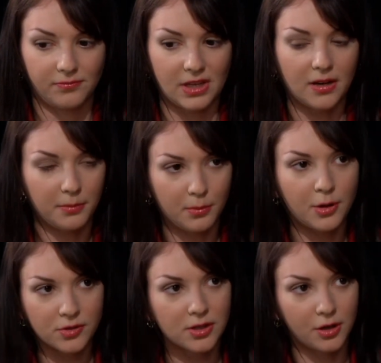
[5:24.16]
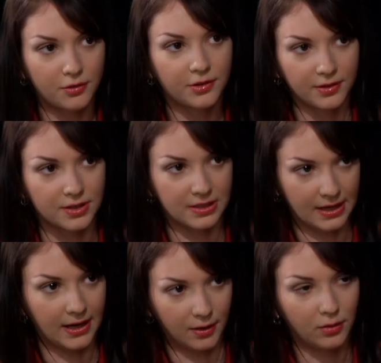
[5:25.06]
I'm mostly over this
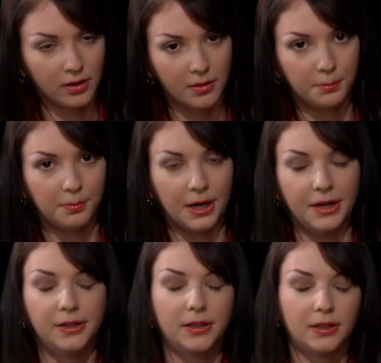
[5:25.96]
now, but